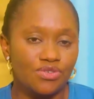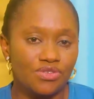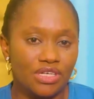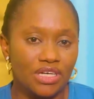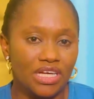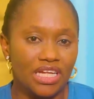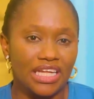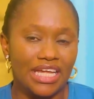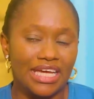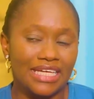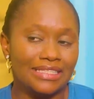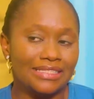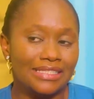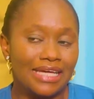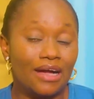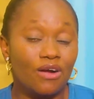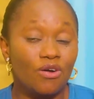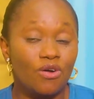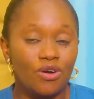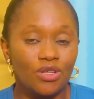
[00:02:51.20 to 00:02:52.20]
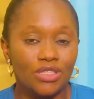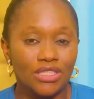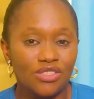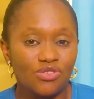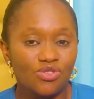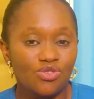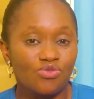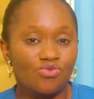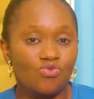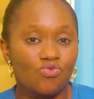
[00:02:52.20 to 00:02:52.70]
to the client according
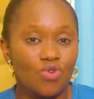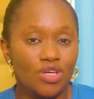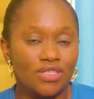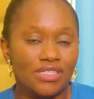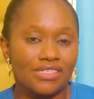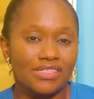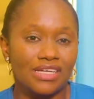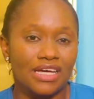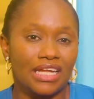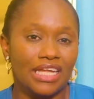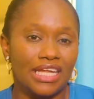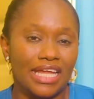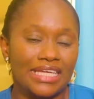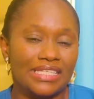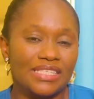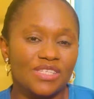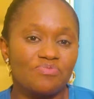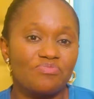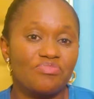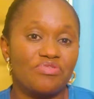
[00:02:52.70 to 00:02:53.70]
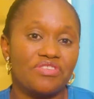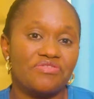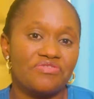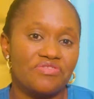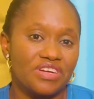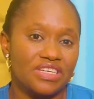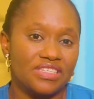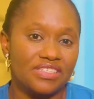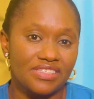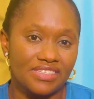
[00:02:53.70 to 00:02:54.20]
to what the client's
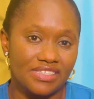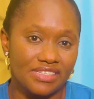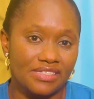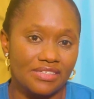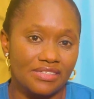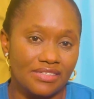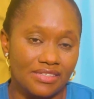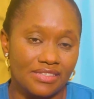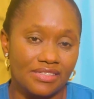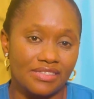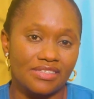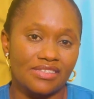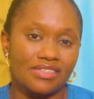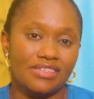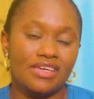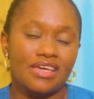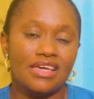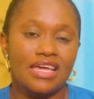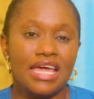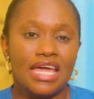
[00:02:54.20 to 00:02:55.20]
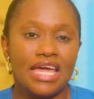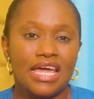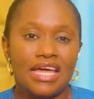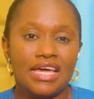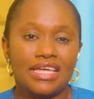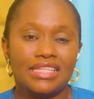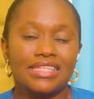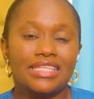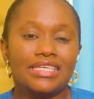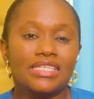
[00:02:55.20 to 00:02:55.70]
preference is.
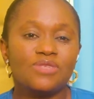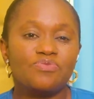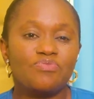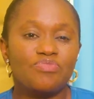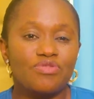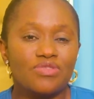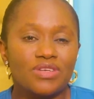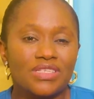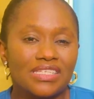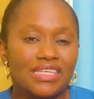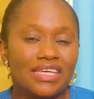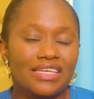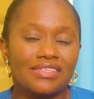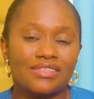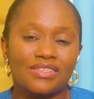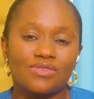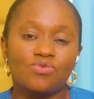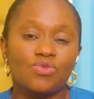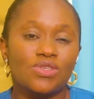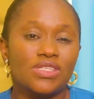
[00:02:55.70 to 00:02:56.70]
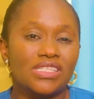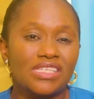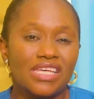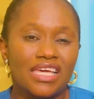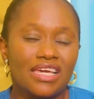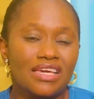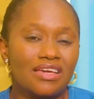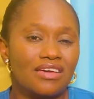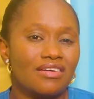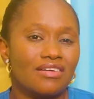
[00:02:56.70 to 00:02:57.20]
This process will
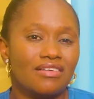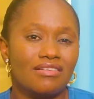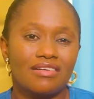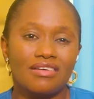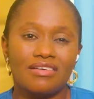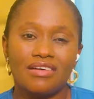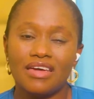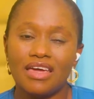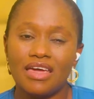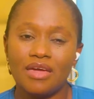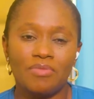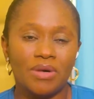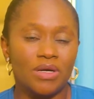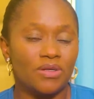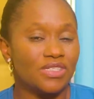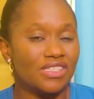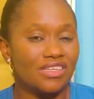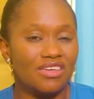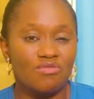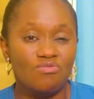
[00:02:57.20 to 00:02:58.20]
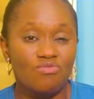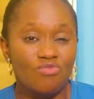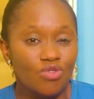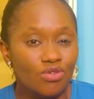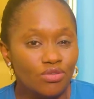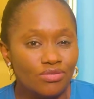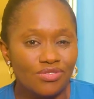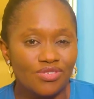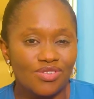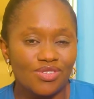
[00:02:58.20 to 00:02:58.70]
take about a
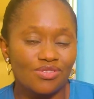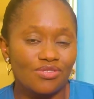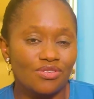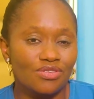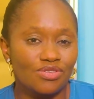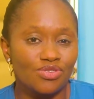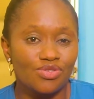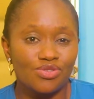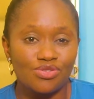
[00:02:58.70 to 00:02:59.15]
month or